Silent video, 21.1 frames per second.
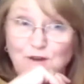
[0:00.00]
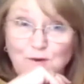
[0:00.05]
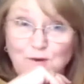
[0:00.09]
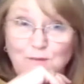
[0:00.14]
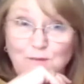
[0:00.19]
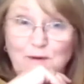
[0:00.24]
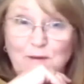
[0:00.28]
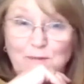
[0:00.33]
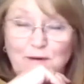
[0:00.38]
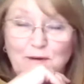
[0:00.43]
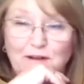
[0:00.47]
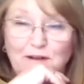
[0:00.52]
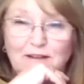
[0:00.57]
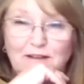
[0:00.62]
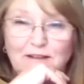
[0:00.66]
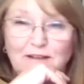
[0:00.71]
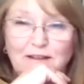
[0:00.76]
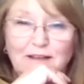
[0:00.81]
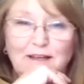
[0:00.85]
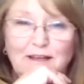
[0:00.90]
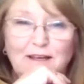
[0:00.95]
people
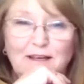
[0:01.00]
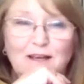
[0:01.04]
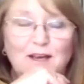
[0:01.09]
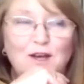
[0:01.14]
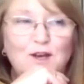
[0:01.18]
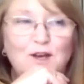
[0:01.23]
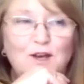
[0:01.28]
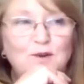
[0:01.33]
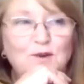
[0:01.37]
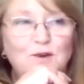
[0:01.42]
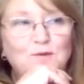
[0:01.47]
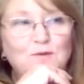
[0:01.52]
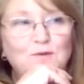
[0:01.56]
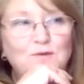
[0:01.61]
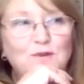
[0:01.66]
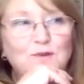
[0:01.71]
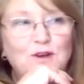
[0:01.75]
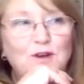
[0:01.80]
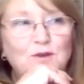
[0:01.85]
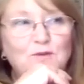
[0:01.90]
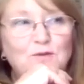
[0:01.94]
who
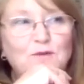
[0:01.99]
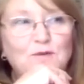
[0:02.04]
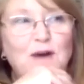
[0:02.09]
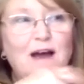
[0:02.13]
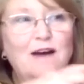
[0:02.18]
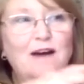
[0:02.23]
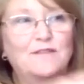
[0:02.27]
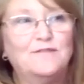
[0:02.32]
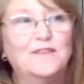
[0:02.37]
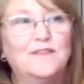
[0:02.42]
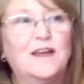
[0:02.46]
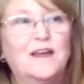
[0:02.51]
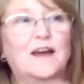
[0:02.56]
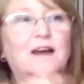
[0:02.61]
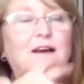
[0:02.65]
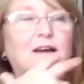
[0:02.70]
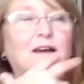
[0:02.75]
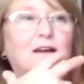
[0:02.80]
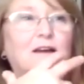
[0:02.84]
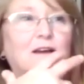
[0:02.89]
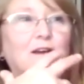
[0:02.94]
who have that
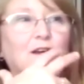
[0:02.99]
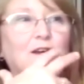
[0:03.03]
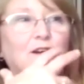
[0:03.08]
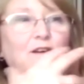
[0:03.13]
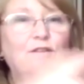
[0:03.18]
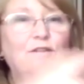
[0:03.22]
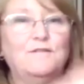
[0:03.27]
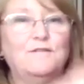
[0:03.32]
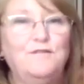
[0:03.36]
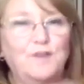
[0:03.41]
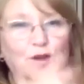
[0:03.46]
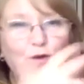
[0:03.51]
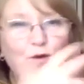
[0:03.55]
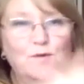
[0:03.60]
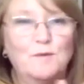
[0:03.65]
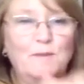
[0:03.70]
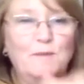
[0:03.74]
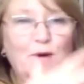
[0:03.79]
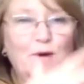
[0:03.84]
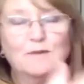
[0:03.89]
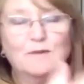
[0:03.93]
view
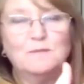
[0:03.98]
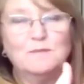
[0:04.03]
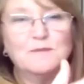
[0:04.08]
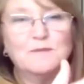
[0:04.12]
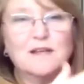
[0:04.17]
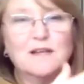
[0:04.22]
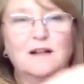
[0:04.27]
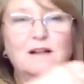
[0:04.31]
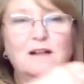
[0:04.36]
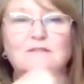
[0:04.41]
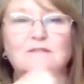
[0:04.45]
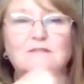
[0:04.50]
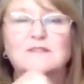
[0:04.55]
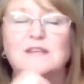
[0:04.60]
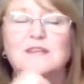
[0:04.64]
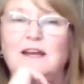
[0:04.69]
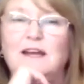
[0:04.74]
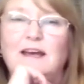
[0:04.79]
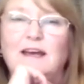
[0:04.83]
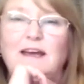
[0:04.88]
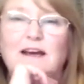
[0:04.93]
about themselves
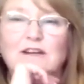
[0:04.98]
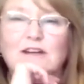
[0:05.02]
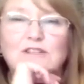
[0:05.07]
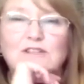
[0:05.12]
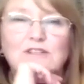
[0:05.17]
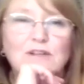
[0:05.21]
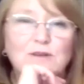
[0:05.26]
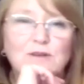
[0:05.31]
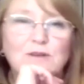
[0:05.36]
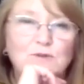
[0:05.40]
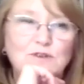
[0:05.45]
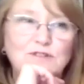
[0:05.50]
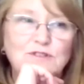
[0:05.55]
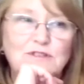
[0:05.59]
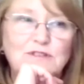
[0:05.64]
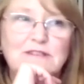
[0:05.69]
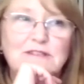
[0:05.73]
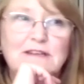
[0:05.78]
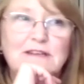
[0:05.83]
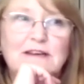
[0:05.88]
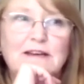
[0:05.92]
and i actually
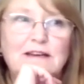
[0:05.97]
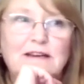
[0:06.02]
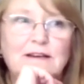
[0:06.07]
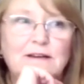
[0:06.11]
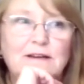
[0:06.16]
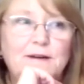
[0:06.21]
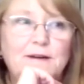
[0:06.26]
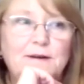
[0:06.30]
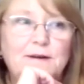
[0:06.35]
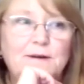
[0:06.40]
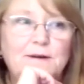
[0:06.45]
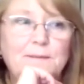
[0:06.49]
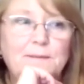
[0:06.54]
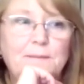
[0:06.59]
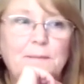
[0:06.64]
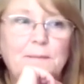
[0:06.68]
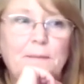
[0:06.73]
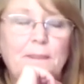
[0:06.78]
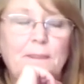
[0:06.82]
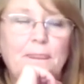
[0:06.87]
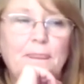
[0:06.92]
wonder
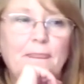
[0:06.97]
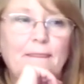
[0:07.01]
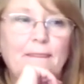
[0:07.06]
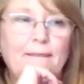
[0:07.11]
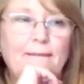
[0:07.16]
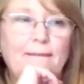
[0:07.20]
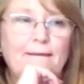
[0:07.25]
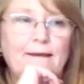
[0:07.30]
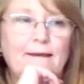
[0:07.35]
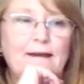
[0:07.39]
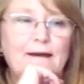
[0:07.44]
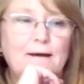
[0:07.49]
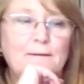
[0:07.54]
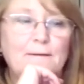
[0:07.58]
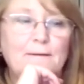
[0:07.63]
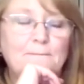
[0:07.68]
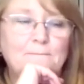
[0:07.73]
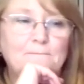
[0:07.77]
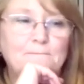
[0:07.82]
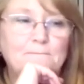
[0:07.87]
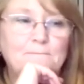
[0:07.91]

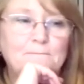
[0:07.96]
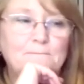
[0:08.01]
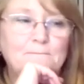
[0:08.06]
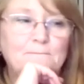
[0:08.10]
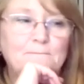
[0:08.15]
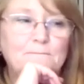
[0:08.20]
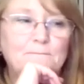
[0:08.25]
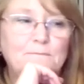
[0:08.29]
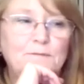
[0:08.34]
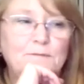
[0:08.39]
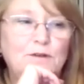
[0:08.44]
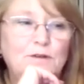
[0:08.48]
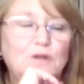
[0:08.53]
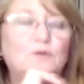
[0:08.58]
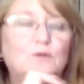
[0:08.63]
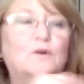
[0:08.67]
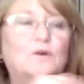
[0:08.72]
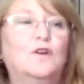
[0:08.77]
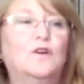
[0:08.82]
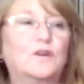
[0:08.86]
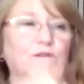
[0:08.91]
um you
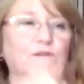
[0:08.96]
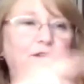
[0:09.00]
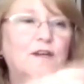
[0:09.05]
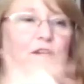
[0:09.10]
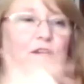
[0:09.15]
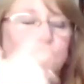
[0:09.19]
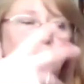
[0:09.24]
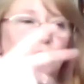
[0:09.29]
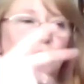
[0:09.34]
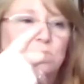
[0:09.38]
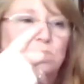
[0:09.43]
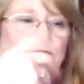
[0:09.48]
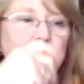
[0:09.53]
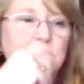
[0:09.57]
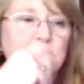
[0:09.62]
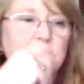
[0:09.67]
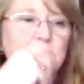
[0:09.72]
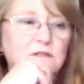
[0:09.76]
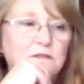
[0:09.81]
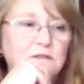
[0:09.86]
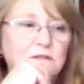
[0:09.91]
know a lot of it
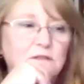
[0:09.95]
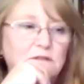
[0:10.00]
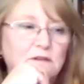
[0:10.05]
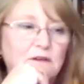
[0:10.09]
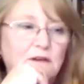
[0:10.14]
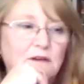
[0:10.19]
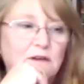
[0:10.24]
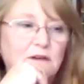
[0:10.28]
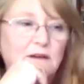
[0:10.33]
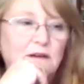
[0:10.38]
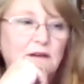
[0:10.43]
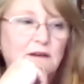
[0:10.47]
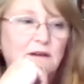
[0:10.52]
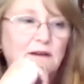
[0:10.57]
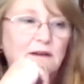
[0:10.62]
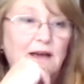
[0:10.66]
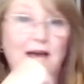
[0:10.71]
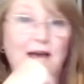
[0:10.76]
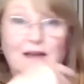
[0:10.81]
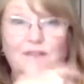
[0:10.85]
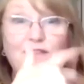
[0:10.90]
comes
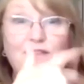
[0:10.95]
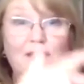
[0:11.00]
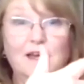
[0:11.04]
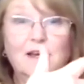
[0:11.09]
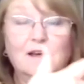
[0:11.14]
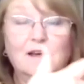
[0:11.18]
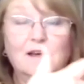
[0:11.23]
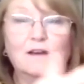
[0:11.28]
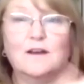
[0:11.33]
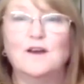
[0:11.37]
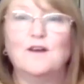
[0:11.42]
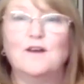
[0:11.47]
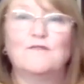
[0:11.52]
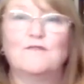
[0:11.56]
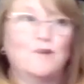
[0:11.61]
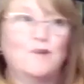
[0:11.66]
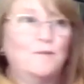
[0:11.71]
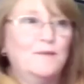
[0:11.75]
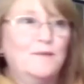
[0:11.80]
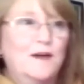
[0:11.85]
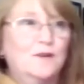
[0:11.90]
i think
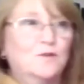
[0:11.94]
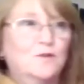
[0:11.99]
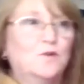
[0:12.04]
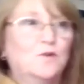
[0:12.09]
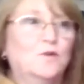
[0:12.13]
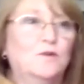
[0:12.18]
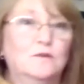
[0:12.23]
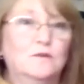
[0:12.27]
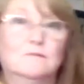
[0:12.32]
from that whole